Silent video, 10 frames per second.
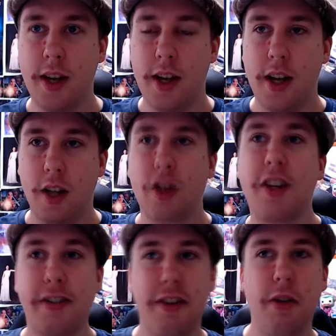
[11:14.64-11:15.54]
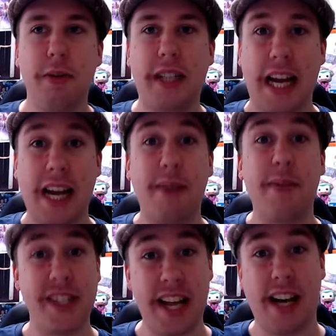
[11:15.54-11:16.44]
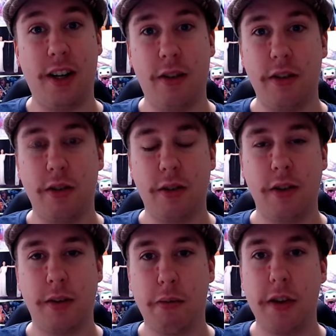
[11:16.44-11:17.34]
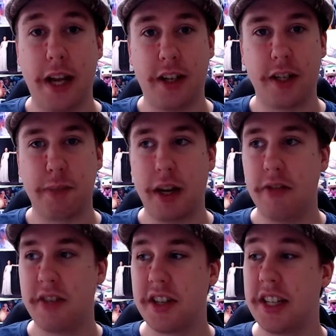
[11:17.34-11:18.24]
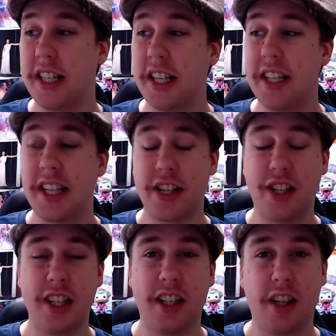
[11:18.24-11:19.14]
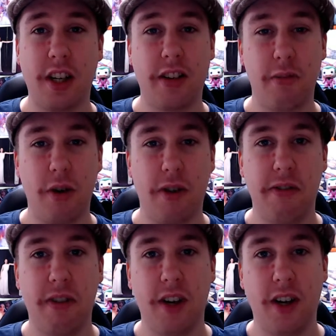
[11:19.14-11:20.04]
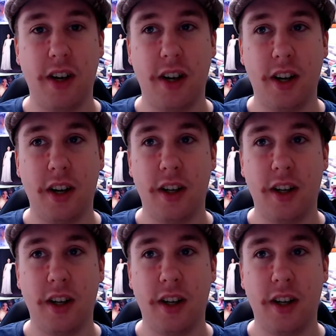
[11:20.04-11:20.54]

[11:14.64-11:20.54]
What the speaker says: Lucasfilm Games now it's part of Disney, is actually kind of more of a,